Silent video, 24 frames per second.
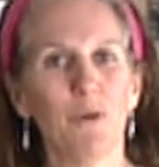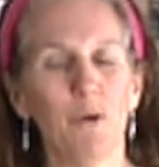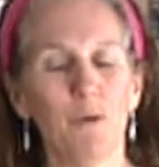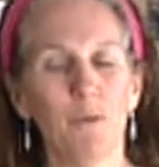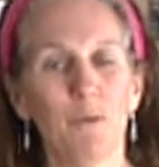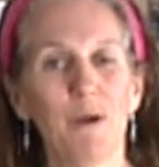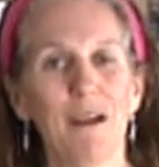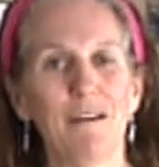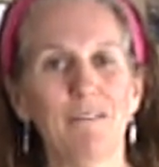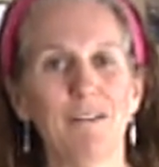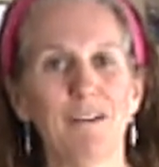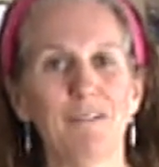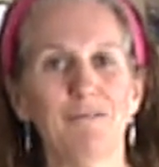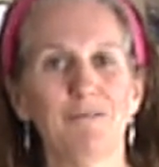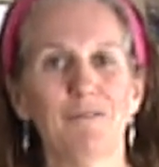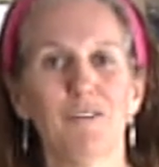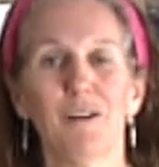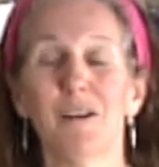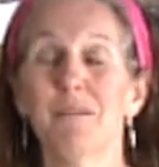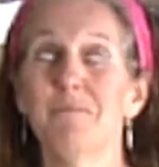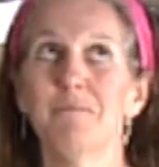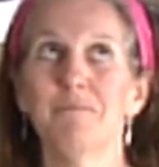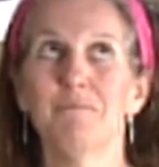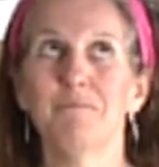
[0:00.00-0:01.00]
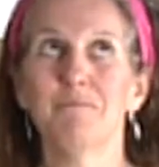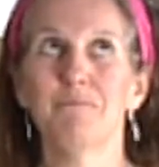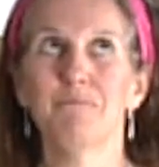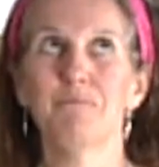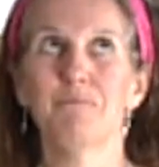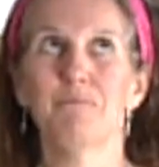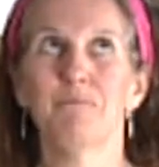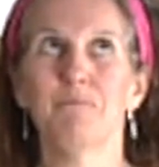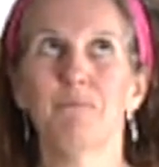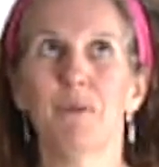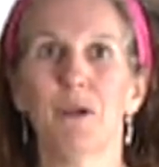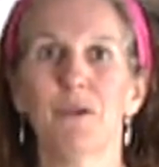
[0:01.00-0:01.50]
or wherever I'm
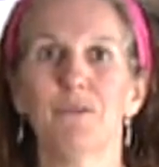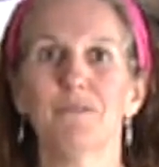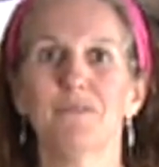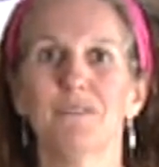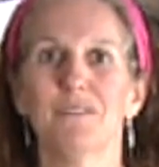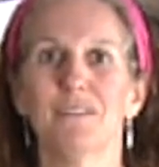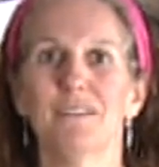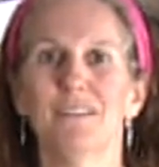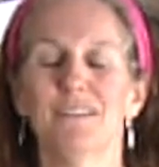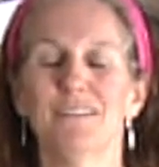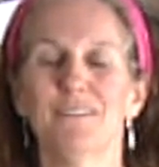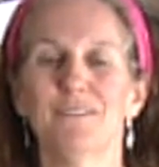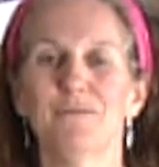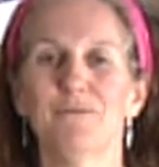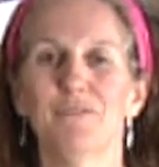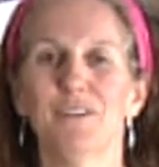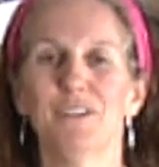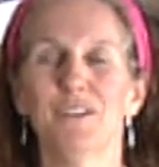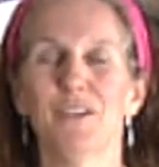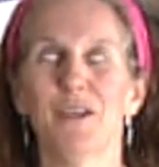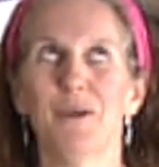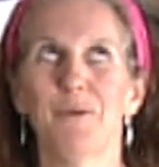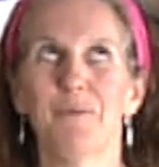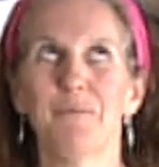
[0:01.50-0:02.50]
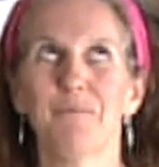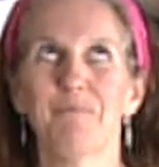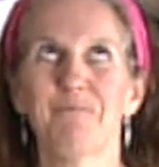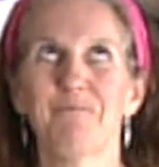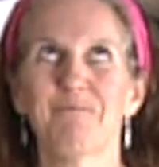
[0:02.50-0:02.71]
posting this video.